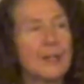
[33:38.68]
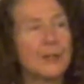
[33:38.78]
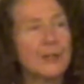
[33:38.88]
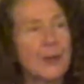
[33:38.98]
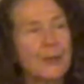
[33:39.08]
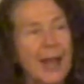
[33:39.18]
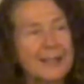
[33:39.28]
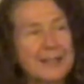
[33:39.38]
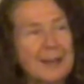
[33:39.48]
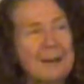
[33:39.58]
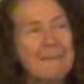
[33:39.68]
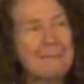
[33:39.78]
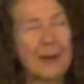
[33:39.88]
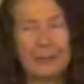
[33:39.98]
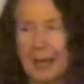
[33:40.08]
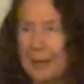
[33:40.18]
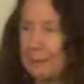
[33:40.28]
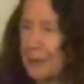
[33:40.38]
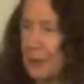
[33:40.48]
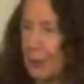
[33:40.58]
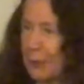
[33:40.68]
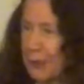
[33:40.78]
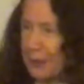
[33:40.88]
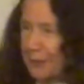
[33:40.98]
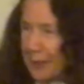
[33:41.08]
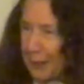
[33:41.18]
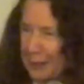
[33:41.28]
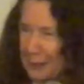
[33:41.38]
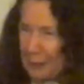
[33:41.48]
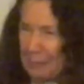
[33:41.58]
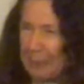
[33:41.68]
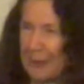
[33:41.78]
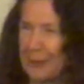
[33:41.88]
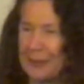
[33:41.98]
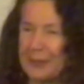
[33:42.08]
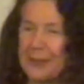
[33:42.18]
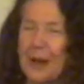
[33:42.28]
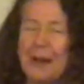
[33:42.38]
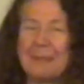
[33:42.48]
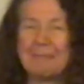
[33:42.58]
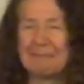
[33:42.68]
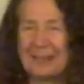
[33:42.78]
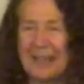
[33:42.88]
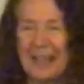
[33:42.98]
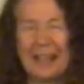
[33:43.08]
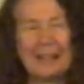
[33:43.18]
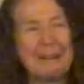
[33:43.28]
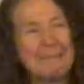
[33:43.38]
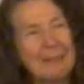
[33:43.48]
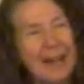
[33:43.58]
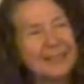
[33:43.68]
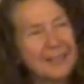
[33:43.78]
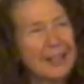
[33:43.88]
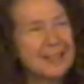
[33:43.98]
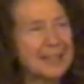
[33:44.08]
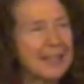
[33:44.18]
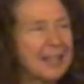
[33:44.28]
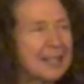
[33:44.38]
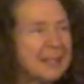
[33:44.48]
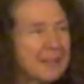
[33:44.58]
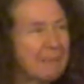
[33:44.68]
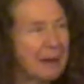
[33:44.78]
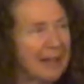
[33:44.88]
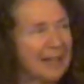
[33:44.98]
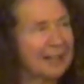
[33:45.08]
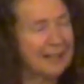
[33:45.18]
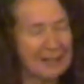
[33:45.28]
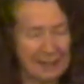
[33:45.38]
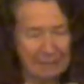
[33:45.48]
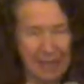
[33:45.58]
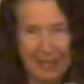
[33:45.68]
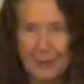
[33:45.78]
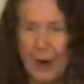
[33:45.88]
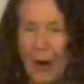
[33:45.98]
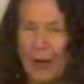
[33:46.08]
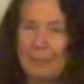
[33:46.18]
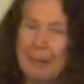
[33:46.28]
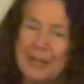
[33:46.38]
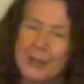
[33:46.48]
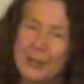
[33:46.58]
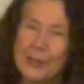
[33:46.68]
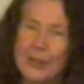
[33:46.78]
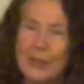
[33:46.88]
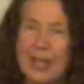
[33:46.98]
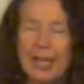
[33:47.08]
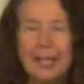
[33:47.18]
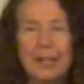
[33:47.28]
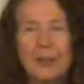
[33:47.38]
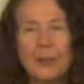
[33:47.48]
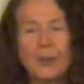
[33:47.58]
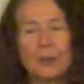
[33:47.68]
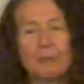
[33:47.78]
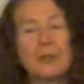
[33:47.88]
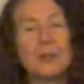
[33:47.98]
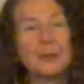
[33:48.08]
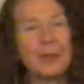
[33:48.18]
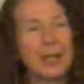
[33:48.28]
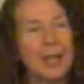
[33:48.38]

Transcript: So that's a lot of research in a fairly short period of time. I'd like to end my talk by just taking you through